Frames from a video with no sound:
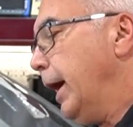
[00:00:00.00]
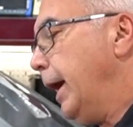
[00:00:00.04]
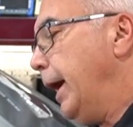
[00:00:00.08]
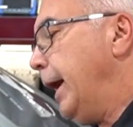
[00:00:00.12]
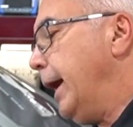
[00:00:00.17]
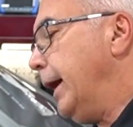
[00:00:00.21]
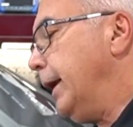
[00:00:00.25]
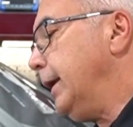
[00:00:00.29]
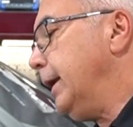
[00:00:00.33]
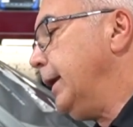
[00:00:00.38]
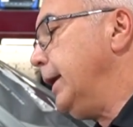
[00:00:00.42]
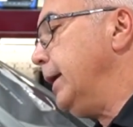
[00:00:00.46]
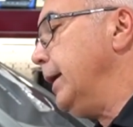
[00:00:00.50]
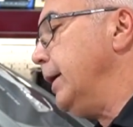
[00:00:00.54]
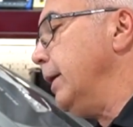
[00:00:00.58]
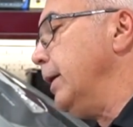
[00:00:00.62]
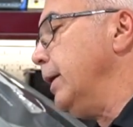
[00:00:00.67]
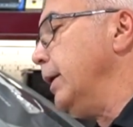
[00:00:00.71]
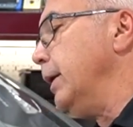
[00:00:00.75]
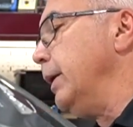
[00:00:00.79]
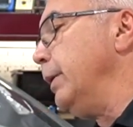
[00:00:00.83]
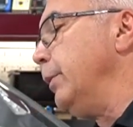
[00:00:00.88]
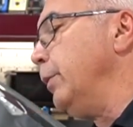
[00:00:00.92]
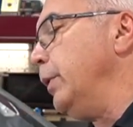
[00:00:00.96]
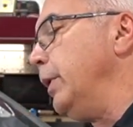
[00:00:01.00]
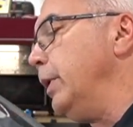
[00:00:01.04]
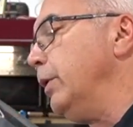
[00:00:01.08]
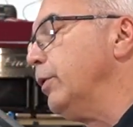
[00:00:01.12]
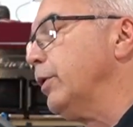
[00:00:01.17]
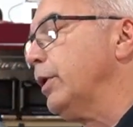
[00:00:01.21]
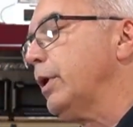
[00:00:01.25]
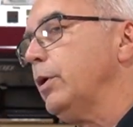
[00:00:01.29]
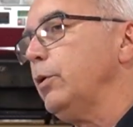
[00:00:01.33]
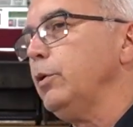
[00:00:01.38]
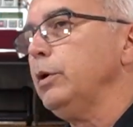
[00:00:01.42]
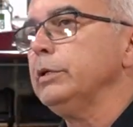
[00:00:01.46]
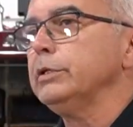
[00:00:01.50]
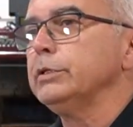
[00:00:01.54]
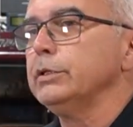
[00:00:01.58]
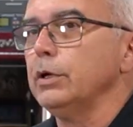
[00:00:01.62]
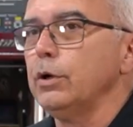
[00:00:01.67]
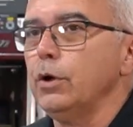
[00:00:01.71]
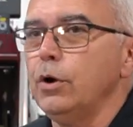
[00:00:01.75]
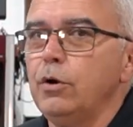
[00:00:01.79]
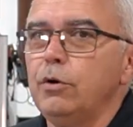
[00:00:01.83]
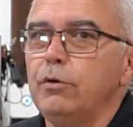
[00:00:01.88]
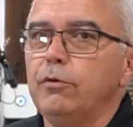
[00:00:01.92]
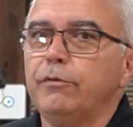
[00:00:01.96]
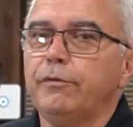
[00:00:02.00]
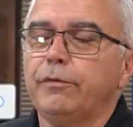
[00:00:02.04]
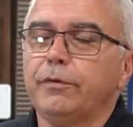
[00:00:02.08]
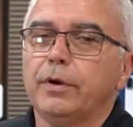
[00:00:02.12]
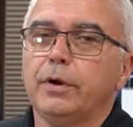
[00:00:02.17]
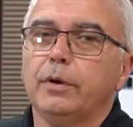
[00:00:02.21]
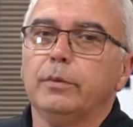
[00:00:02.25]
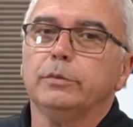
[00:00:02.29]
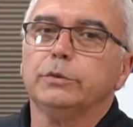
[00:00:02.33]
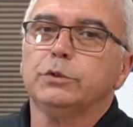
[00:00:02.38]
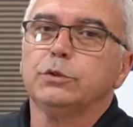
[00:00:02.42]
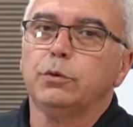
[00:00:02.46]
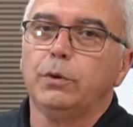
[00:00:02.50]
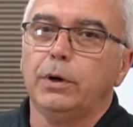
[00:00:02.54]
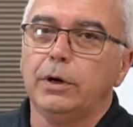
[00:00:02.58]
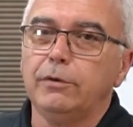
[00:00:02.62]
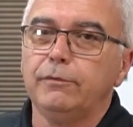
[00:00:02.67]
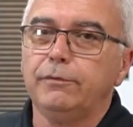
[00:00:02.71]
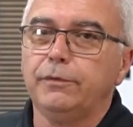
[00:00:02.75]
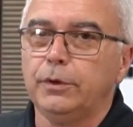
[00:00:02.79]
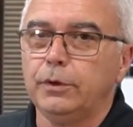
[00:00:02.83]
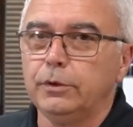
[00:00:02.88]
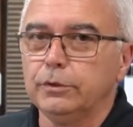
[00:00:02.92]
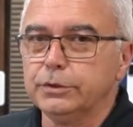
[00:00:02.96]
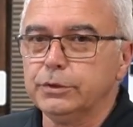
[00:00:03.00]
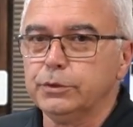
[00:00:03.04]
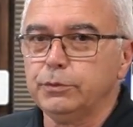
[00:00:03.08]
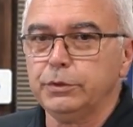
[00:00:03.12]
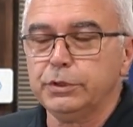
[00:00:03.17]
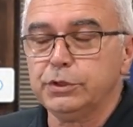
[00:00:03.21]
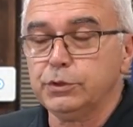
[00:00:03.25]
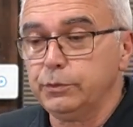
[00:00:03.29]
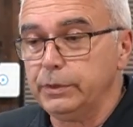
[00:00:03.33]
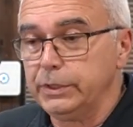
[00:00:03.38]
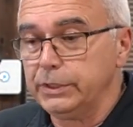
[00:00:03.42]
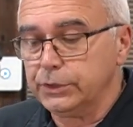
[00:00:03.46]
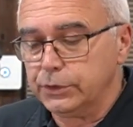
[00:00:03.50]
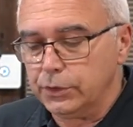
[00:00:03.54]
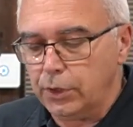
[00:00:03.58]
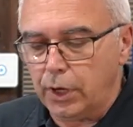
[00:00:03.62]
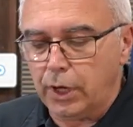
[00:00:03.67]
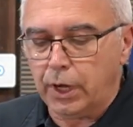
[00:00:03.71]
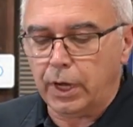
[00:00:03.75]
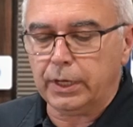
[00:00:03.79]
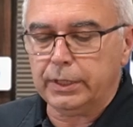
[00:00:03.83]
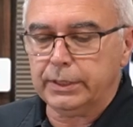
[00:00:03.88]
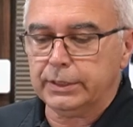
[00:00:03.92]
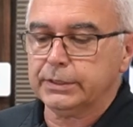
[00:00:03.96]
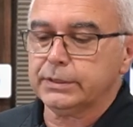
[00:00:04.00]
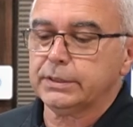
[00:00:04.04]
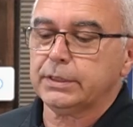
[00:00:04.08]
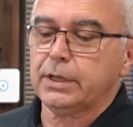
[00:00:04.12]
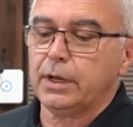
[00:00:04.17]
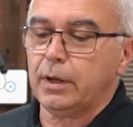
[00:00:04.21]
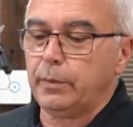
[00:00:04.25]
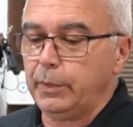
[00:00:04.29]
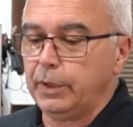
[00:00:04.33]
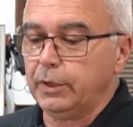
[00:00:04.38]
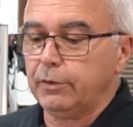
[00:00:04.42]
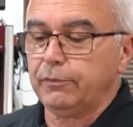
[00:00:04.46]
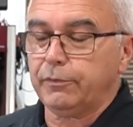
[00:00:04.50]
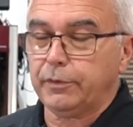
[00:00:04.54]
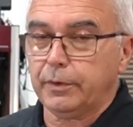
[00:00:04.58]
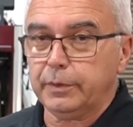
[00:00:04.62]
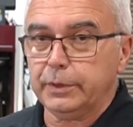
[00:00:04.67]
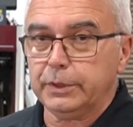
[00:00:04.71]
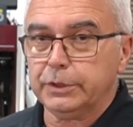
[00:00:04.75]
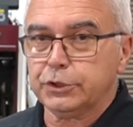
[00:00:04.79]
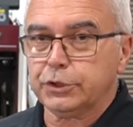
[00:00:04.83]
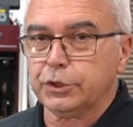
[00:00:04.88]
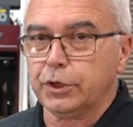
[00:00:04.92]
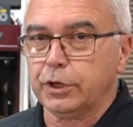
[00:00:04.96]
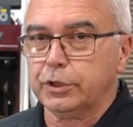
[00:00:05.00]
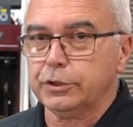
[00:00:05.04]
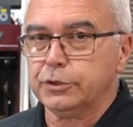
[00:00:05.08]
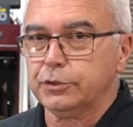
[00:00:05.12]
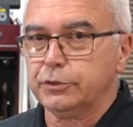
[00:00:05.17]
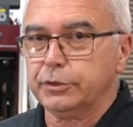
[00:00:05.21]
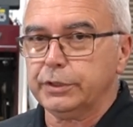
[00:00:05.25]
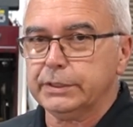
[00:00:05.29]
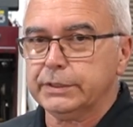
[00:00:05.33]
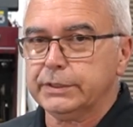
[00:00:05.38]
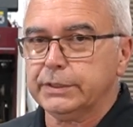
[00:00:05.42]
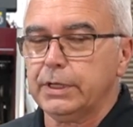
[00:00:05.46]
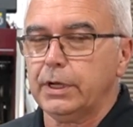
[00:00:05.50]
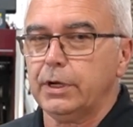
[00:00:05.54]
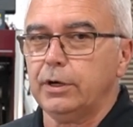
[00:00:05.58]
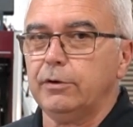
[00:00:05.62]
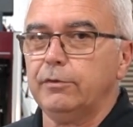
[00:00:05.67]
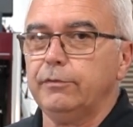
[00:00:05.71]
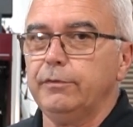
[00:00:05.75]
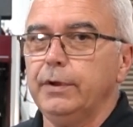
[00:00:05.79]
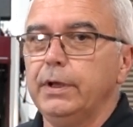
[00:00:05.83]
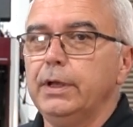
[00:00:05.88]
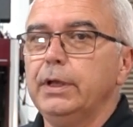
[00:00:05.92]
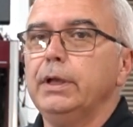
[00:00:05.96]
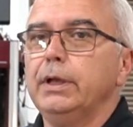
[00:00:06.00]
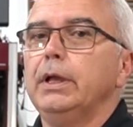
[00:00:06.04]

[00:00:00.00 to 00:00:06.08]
And we are going to go from 12 volts, which we saw is coming from the charger itself,